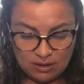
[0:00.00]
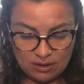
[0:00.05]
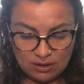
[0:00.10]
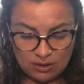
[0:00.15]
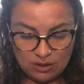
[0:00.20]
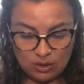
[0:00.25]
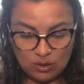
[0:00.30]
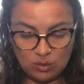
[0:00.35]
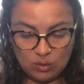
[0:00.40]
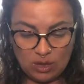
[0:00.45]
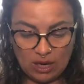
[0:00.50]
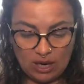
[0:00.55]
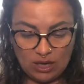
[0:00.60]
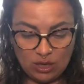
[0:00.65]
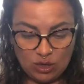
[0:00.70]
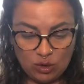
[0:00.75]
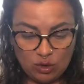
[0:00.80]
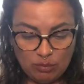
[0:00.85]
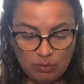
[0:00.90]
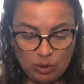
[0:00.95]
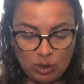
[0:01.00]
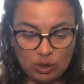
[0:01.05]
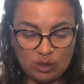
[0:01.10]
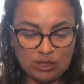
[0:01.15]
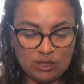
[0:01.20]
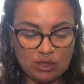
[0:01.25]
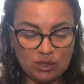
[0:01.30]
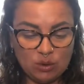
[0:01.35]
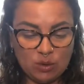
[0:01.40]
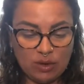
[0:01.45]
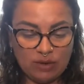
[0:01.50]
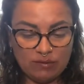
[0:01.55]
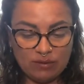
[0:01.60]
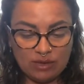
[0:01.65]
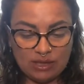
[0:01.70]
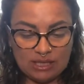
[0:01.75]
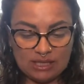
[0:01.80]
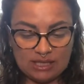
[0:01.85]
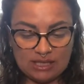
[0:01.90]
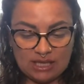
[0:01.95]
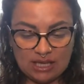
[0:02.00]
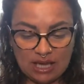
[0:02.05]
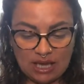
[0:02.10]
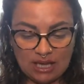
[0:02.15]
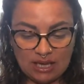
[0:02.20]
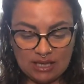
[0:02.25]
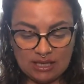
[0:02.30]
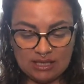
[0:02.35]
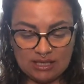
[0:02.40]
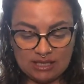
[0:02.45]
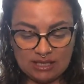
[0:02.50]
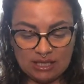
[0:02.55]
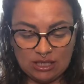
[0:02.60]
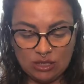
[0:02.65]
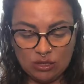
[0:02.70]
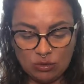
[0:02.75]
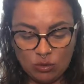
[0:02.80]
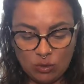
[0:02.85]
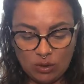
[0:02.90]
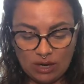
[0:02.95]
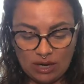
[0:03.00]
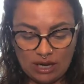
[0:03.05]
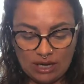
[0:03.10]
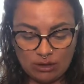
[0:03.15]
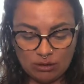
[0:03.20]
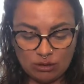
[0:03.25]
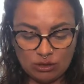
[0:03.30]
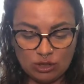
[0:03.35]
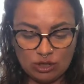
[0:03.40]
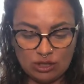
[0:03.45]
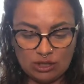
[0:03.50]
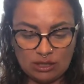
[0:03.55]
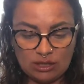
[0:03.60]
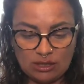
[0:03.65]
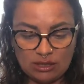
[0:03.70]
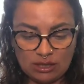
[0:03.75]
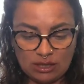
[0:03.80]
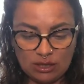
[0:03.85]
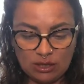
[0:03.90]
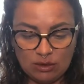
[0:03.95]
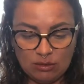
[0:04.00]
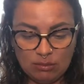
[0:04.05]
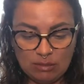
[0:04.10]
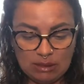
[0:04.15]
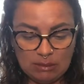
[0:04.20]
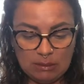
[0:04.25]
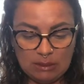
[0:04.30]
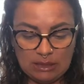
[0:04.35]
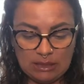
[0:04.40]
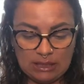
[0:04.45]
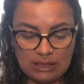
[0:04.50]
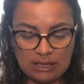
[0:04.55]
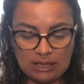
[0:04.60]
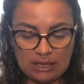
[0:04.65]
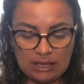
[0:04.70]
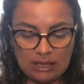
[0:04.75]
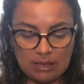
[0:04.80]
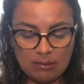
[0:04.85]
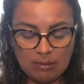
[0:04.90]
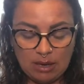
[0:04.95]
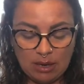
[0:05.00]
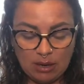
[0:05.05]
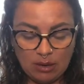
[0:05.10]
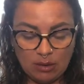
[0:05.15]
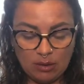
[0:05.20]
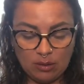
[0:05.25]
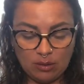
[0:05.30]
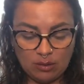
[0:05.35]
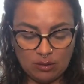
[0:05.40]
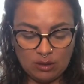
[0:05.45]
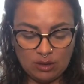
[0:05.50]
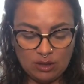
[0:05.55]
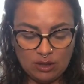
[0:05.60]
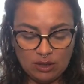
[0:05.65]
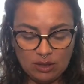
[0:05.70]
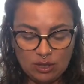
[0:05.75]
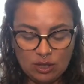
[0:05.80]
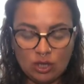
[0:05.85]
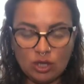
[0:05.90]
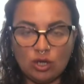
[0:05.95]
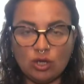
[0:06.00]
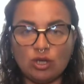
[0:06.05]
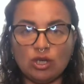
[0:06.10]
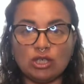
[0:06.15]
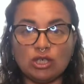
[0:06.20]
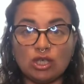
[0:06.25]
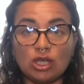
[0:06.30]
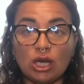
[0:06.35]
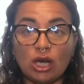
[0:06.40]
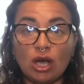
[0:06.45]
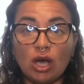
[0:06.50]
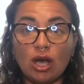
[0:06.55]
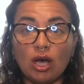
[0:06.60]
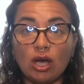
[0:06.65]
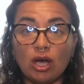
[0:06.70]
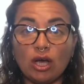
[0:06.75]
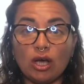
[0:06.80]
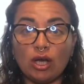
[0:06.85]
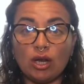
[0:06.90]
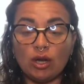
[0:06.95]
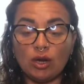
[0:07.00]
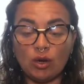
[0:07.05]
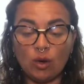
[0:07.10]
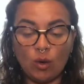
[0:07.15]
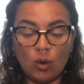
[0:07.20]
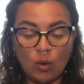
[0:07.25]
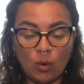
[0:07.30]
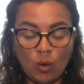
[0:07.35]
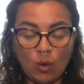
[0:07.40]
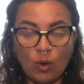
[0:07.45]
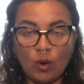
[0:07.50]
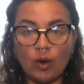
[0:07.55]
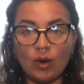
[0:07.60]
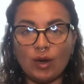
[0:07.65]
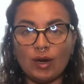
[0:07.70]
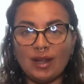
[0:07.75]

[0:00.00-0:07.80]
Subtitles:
you and your person, whoever it is that is in your energy that you may be thinking about crushing on or